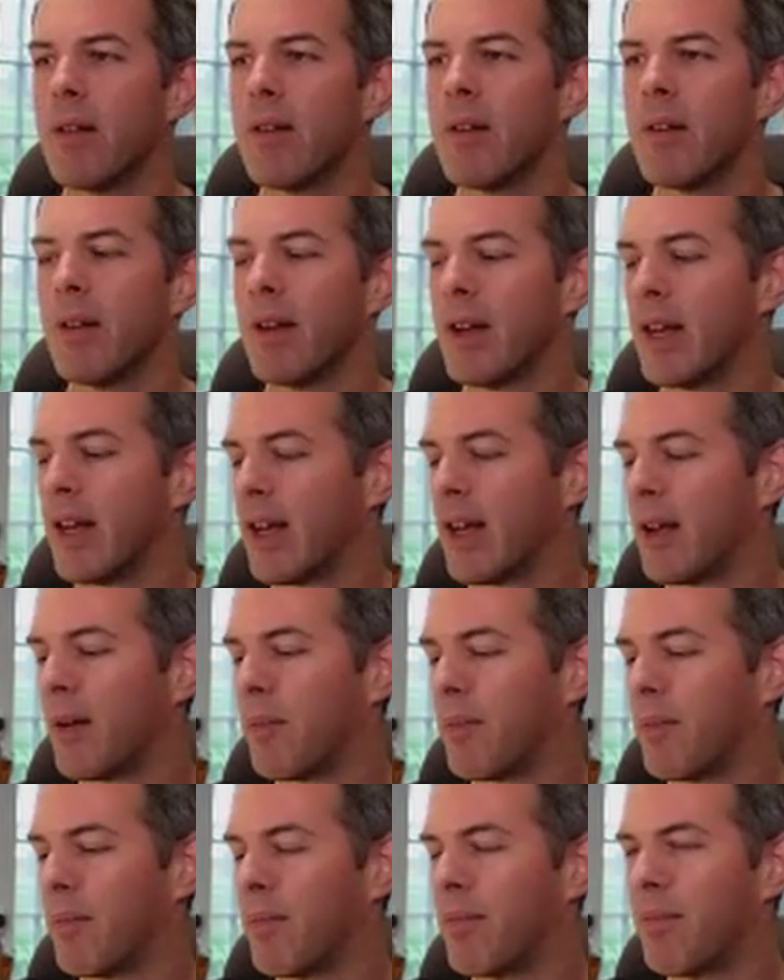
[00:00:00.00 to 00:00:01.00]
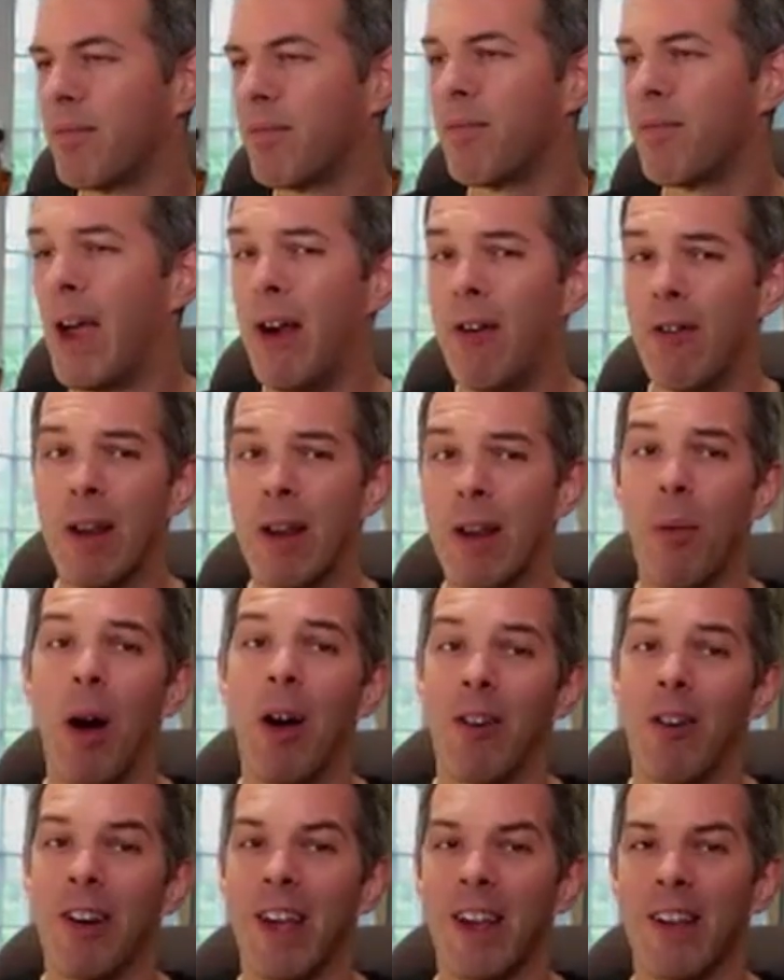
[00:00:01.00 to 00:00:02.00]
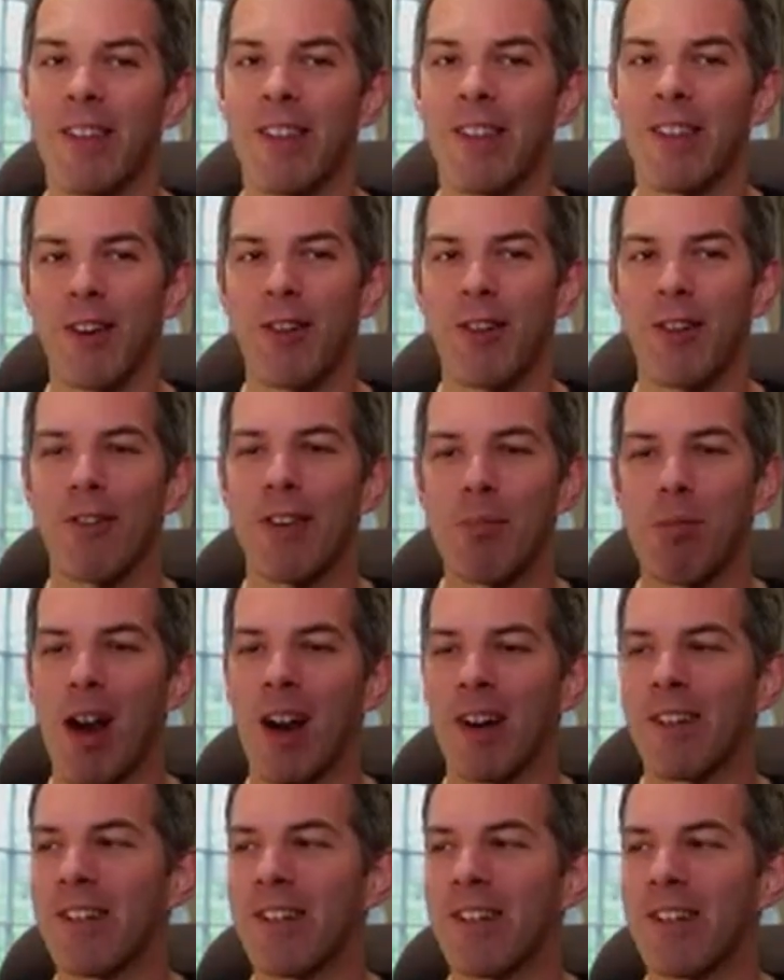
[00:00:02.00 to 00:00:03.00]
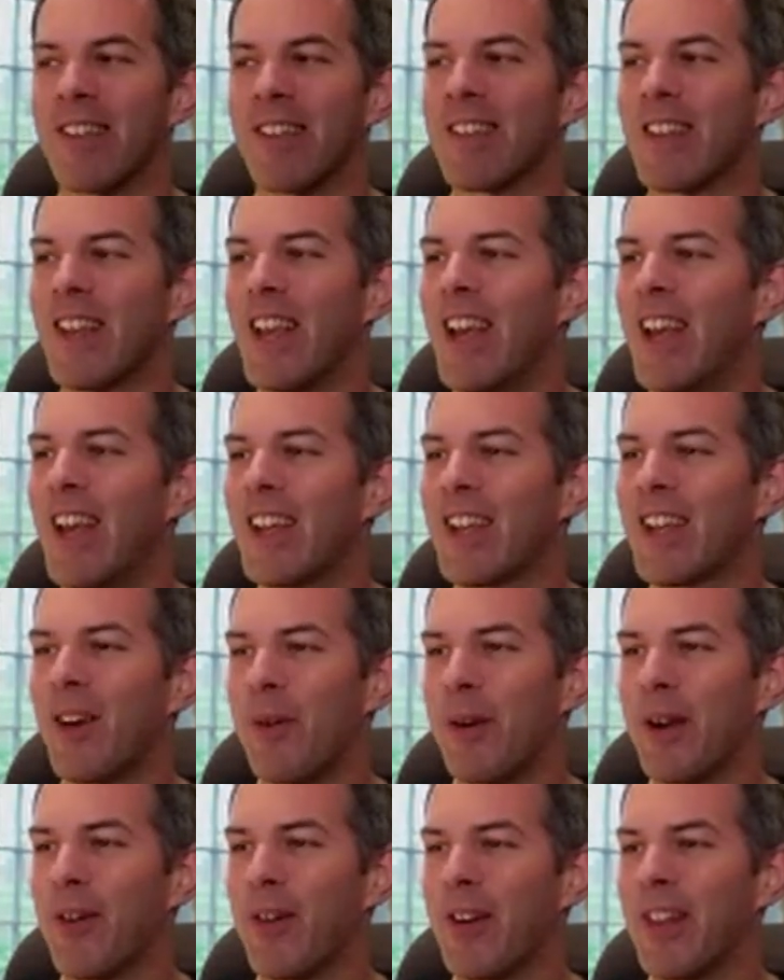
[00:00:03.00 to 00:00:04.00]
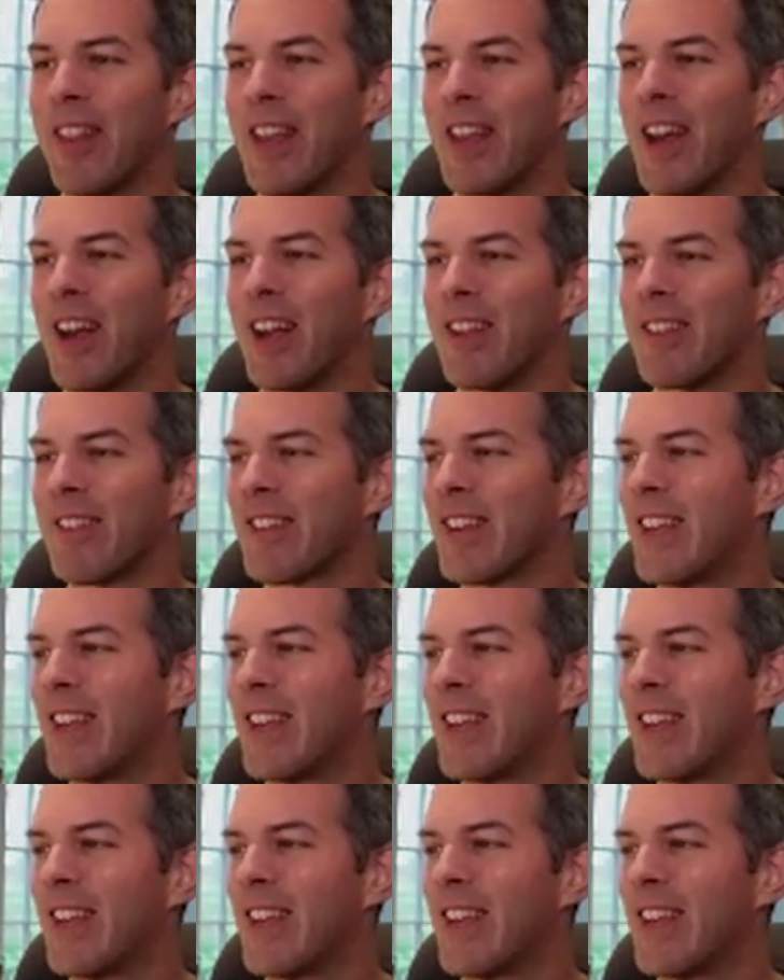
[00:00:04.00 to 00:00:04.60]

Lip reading: very worrying security practices going on in the arts.